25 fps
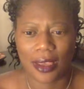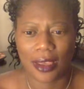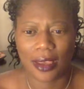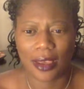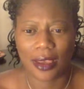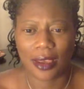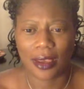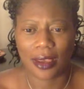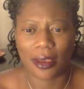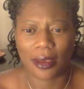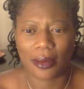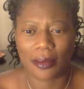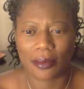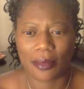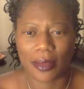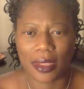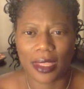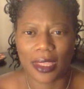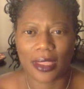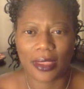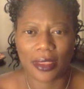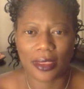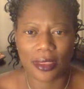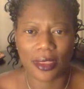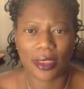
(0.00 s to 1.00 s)

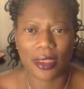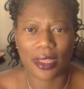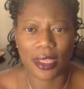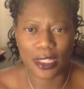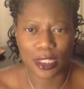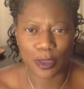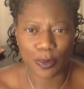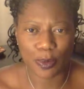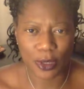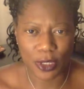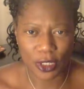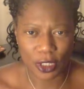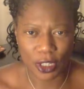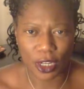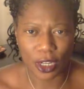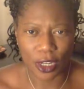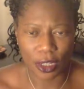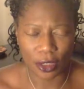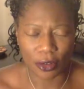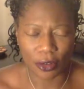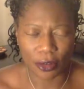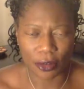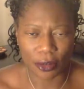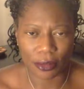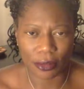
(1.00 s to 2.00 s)
in this
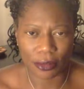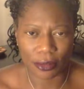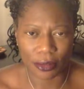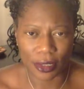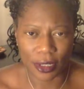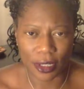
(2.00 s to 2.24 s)
particular